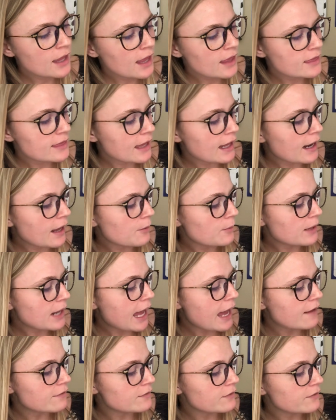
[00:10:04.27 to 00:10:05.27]
that I would
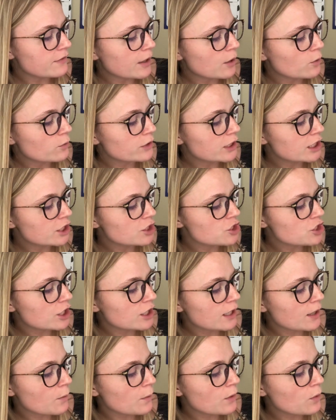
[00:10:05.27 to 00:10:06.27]
have if I only shared
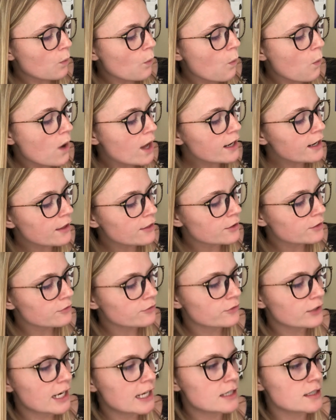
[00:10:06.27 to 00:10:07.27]
it with one other
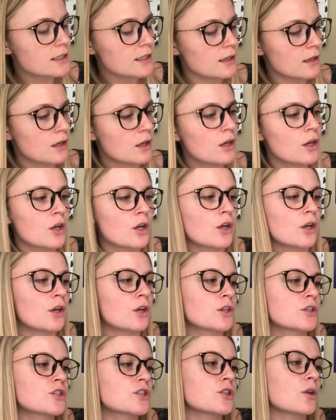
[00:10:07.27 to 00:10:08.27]
friend.
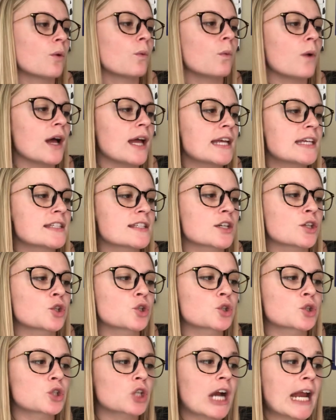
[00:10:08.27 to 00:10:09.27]
So what is a
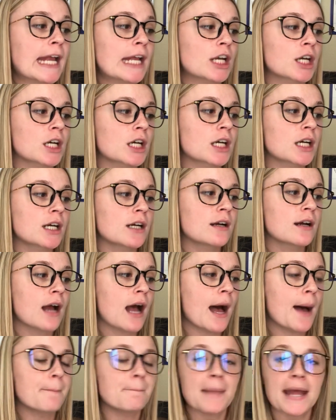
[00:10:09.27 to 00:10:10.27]
greater
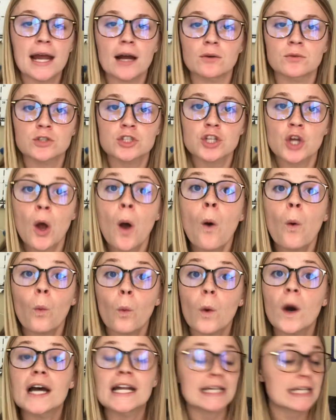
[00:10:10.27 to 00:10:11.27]
amount?
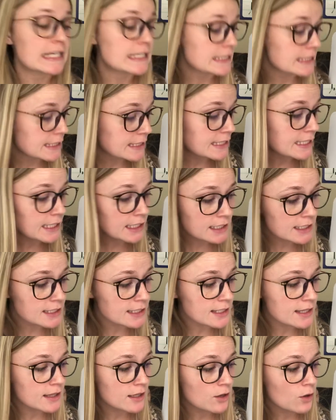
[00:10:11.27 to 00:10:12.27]
1/6
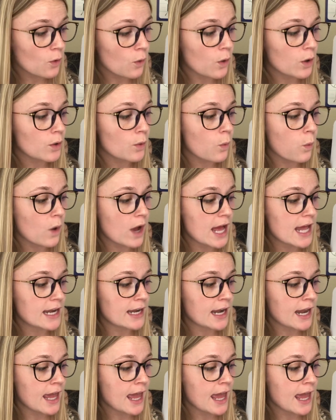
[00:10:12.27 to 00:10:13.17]
or 1/2?